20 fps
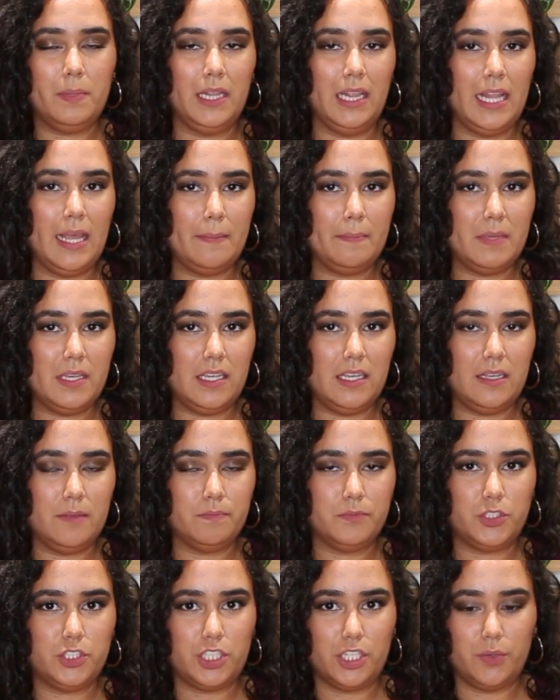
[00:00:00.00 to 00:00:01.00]
but let me
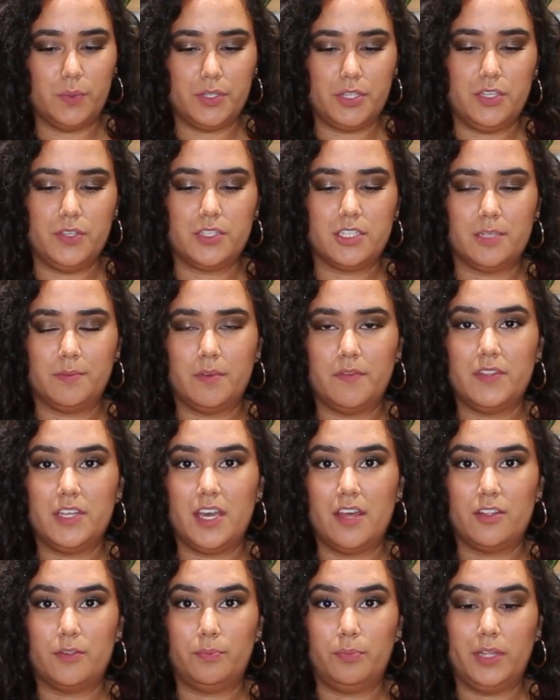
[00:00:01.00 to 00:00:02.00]
share with you some of the
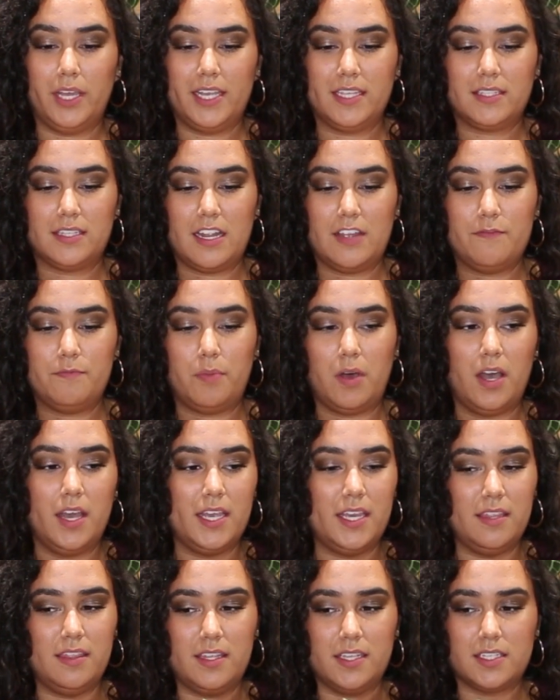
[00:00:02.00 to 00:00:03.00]
other plants that I
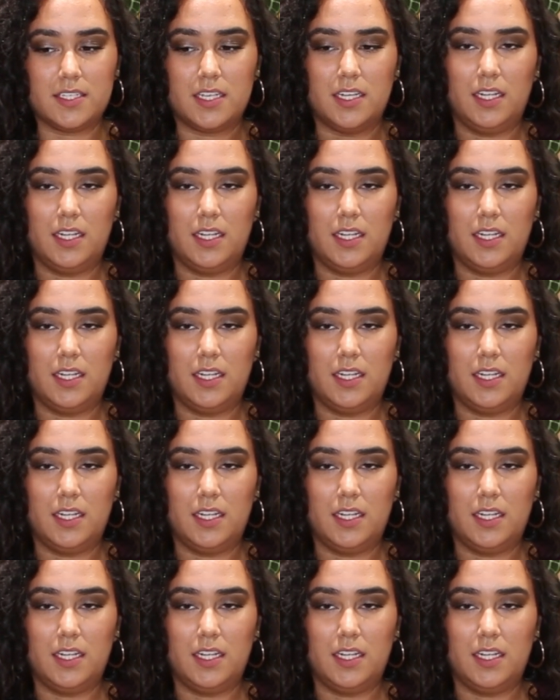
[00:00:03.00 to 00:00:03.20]
bought in this